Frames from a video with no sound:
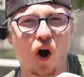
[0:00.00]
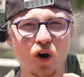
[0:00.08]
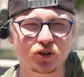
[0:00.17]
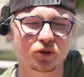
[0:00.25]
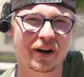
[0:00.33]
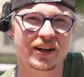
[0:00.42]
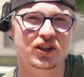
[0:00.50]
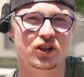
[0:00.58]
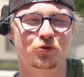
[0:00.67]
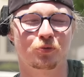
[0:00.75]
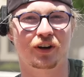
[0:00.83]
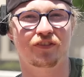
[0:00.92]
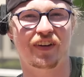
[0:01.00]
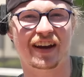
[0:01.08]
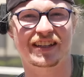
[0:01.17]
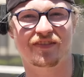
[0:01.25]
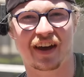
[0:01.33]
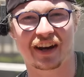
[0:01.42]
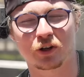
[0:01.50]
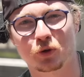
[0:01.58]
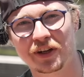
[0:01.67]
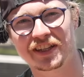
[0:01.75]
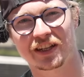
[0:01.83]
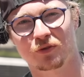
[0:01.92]
All durations were effective at
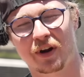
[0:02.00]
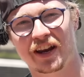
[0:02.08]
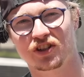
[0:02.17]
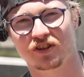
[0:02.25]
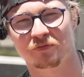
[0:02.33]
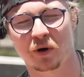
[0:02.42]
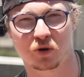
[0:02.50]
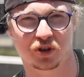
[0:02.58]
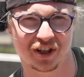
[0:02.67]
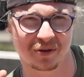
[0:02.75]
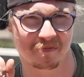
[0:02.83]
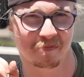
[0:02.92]
increasing range of motion,